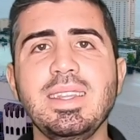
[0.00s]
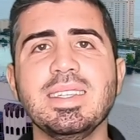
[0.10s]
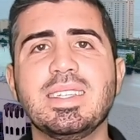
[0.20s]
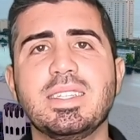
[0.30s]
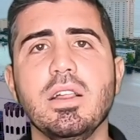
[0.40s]

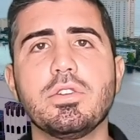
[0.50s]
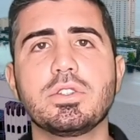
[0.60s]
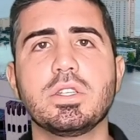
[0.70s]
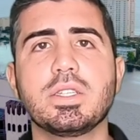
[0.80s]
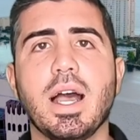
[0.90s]

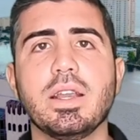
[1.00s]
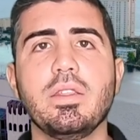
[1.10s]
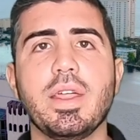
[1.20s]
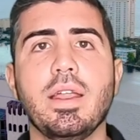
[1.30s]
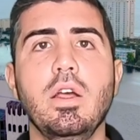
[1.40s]
sellers
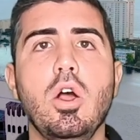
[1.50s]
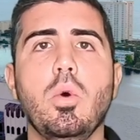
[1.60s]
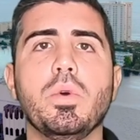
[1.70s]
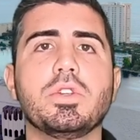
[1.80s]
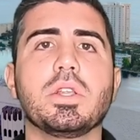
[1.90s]
decided that
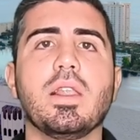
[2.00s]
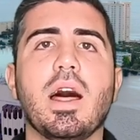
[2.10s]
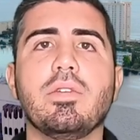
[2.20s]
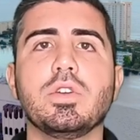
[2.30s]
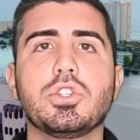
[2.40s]
when there's a
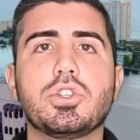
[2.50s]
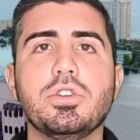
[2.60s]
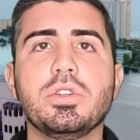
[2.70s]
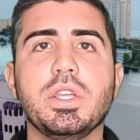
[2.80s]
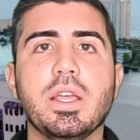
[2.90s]
lot of
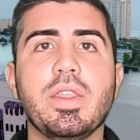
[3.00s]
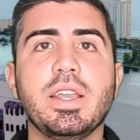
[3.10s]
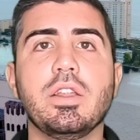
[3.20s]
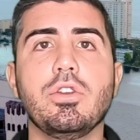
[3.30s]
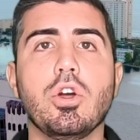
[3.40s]
uncertainty and they
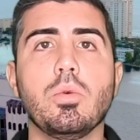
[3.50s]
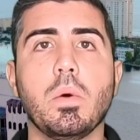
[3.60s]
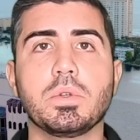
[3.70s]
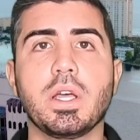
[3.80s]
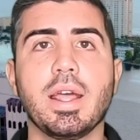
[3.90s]
didn't know
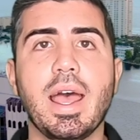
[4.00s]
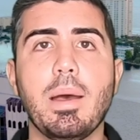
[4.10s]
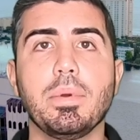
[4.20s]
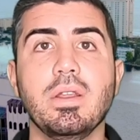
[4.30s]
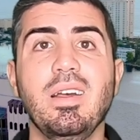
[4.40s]
what was going to
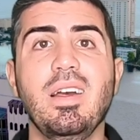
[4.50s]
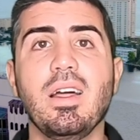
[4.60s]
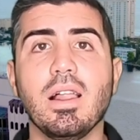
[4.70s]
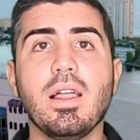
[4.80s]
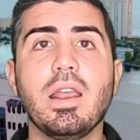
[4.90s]
happen,
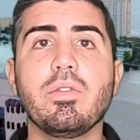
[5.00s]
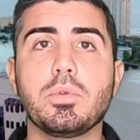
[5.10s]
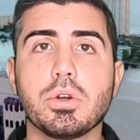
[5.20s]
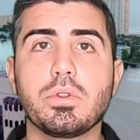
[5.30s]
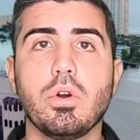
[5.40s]
a lot of them
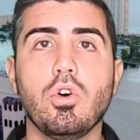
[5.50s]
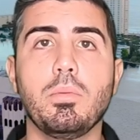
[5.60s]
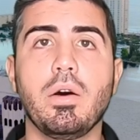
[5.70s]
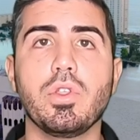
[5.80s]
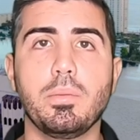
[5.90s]
took their
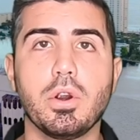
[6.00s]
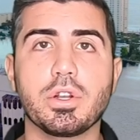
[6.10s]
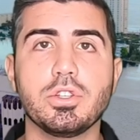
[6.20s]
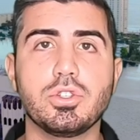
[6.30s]
home off the market.